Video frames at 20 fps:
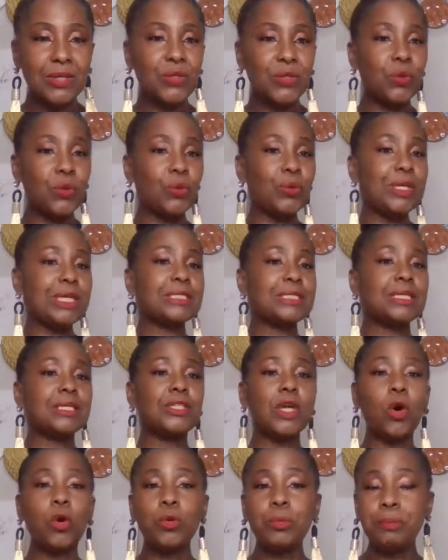No need to
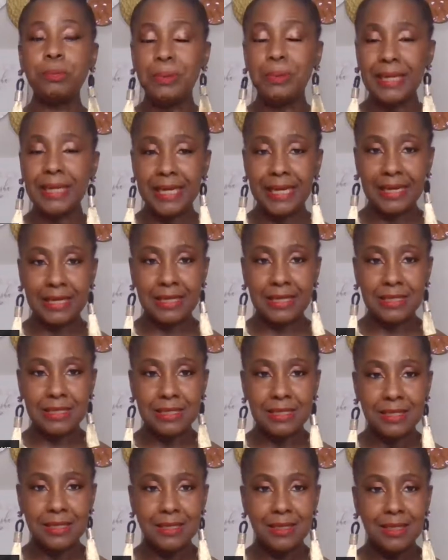downplay
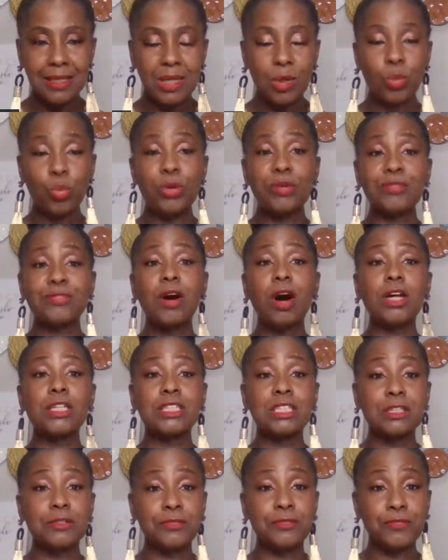it. We've
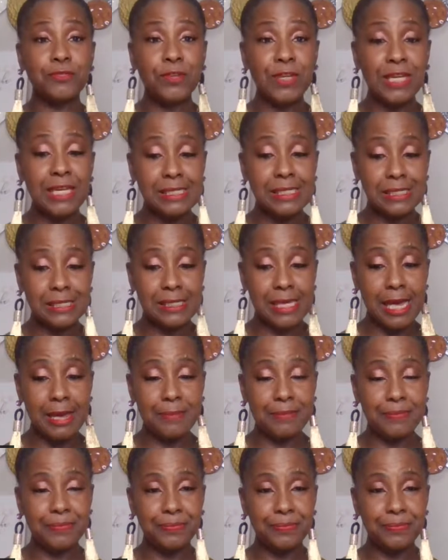got to face them.